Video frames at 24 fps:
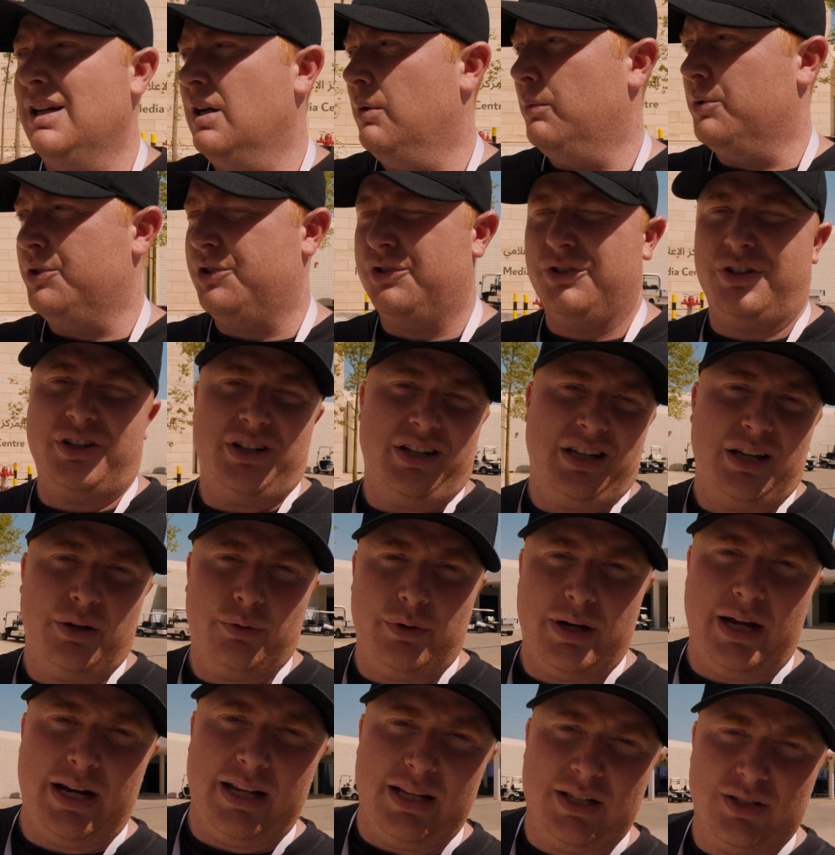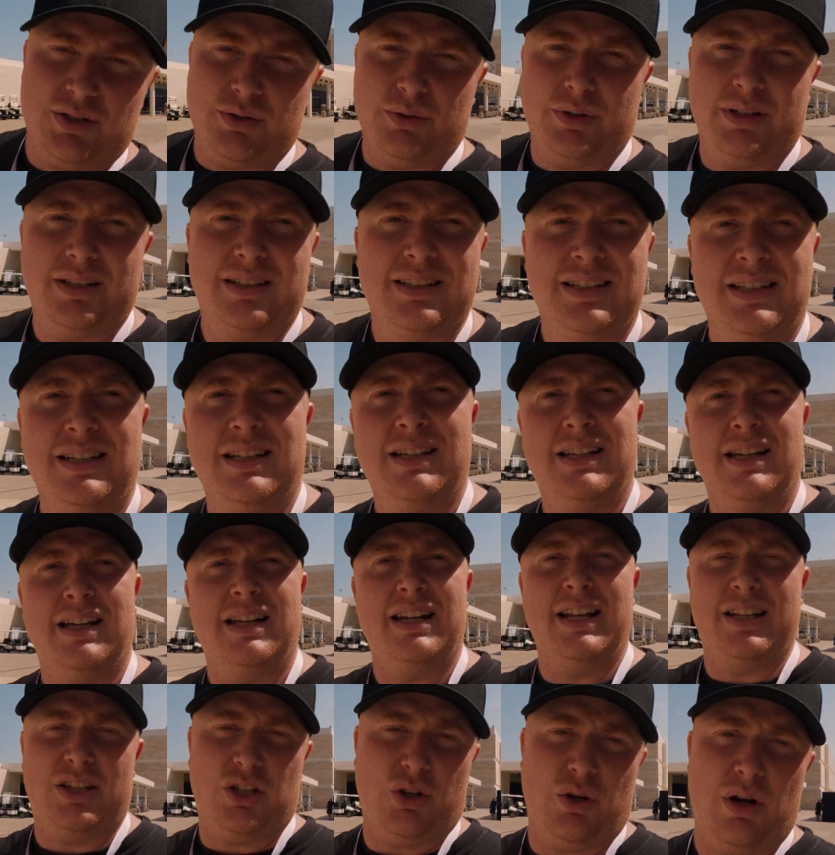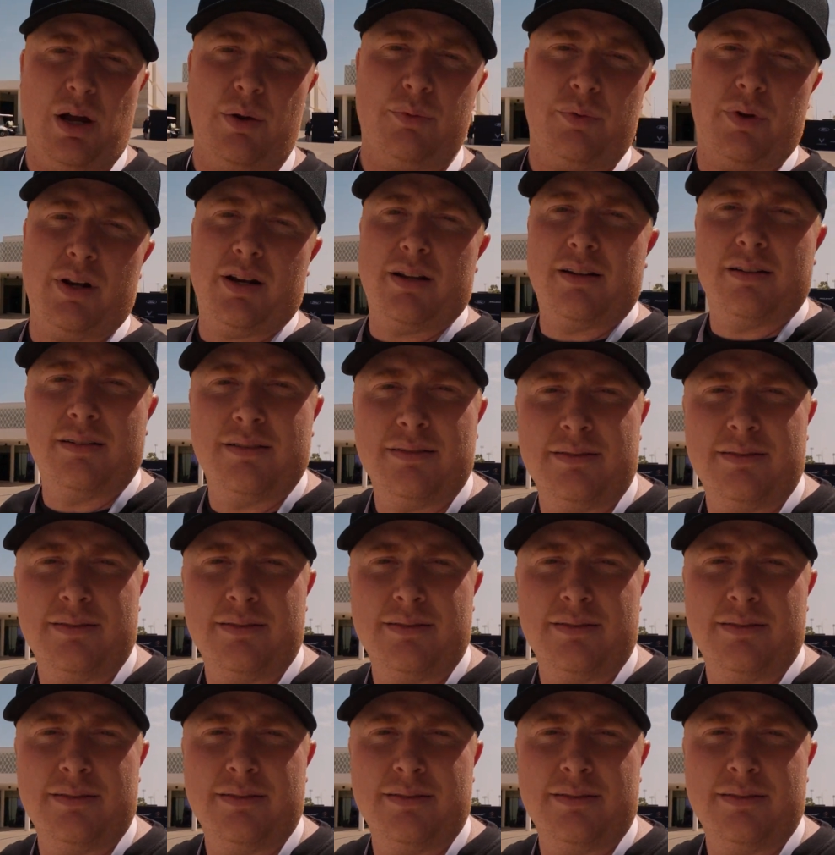we're still gonna get right into it and hit the ground running.